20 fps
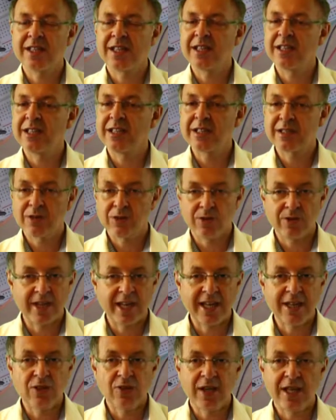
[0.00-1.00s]
it needs certain
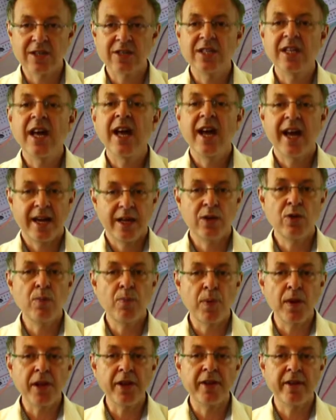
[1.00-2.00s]
actuators, and you
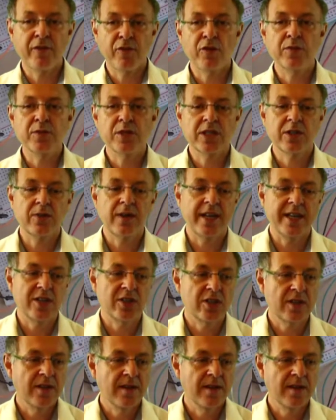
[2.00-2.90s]
build it from scratch.